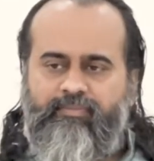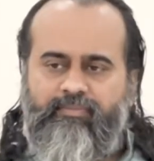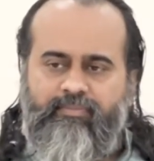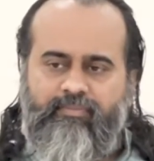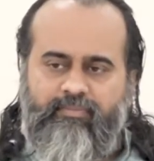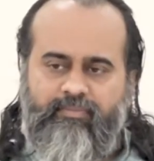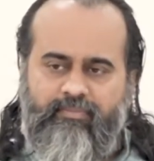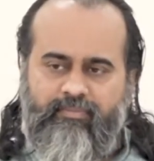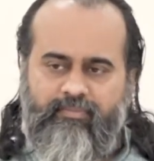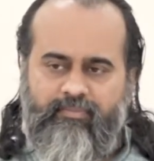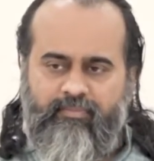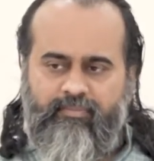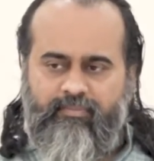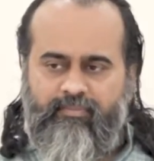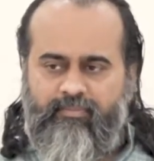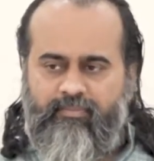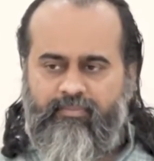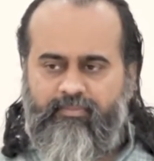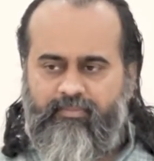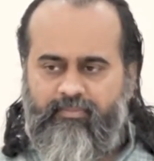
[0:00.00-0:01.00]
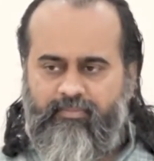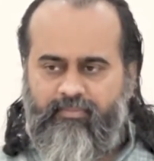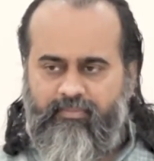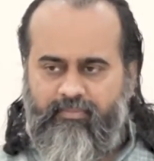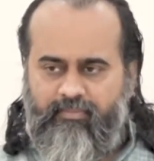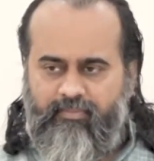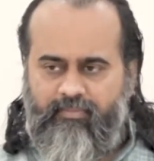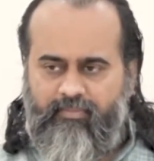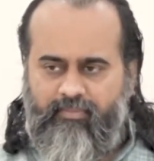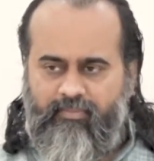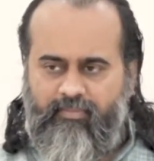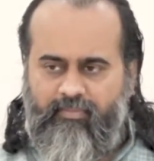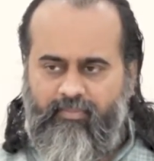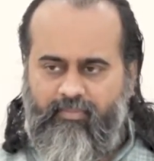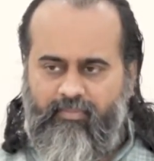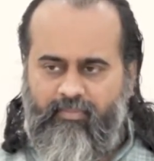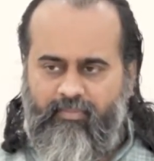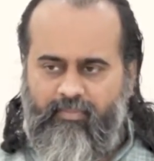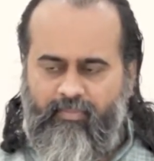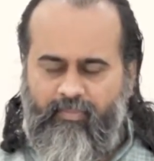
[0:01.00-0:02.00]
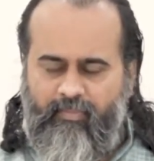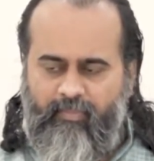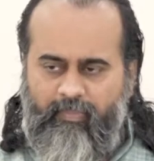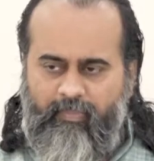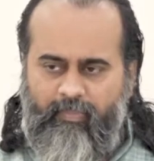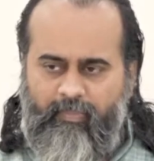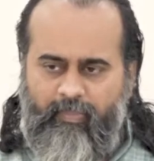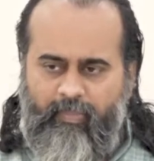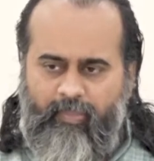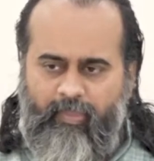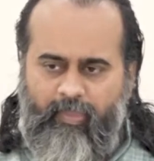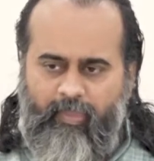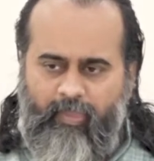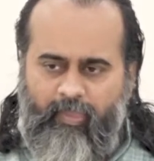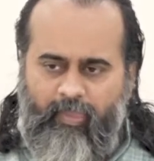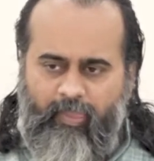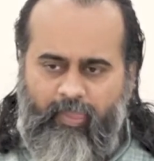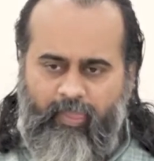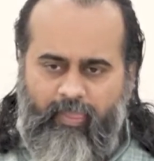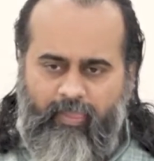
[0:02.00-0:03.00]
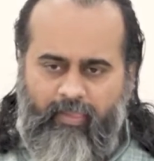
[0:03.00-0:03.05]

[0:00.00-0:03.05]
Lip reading: [no speech]